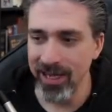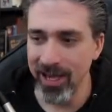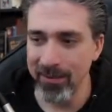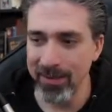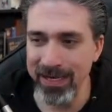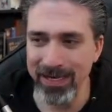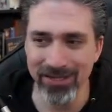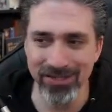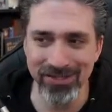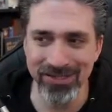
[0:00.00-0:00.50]
I
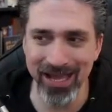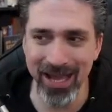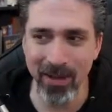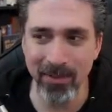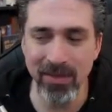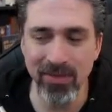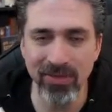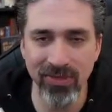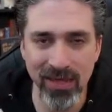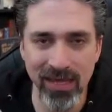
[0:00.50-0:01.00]
mean, it just got
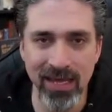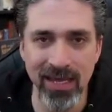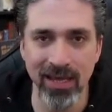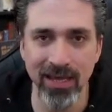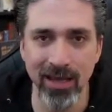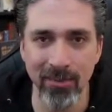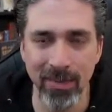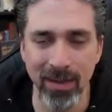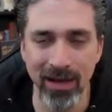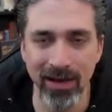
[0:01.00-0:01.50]
me
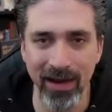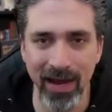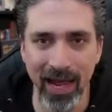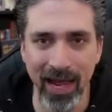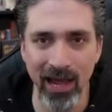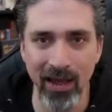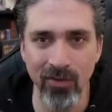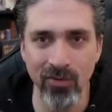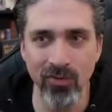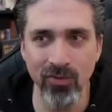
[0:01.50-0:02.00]
thinking about
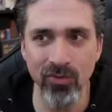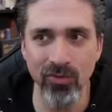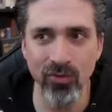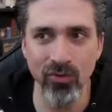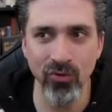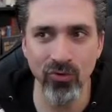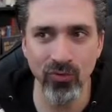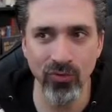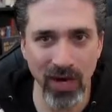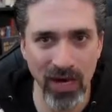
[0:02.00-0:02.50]
how
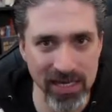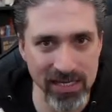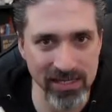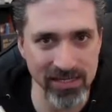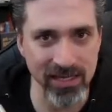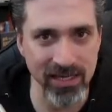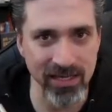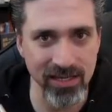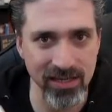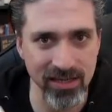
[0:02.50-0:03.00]

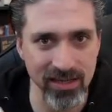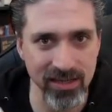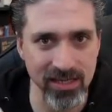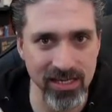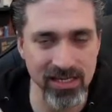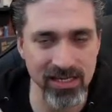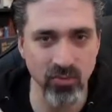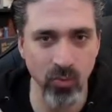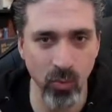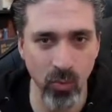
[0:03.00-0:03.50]
crazy
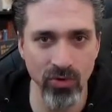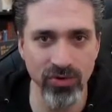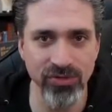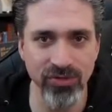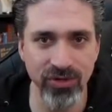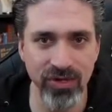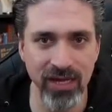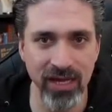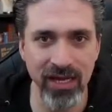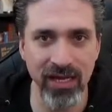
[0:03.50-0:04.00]
these wars
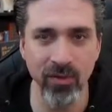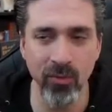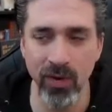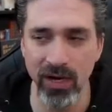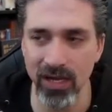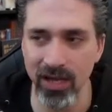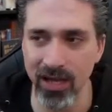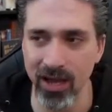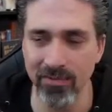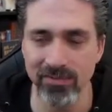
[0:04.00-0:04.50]
are getting when
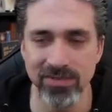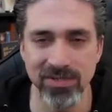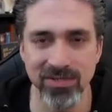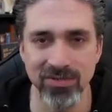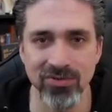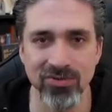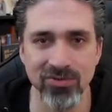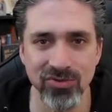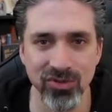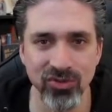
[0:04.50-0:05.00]
it comes
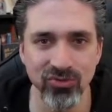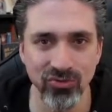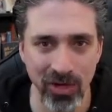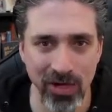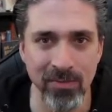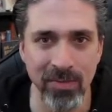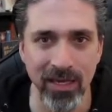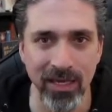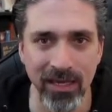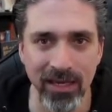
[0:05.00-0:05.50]
to
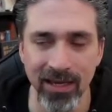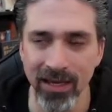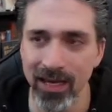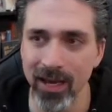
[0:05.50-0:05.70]
streaming.